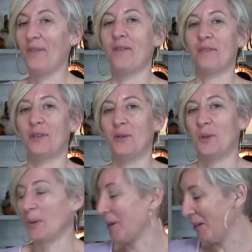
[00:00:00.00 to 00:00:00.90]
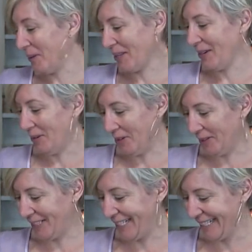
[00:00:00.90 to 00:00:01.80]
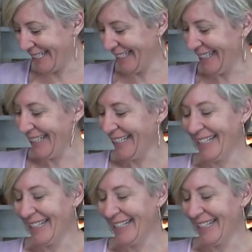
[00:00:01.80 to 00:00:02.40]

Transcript: a, of a tutorial with no jokes. Yeah,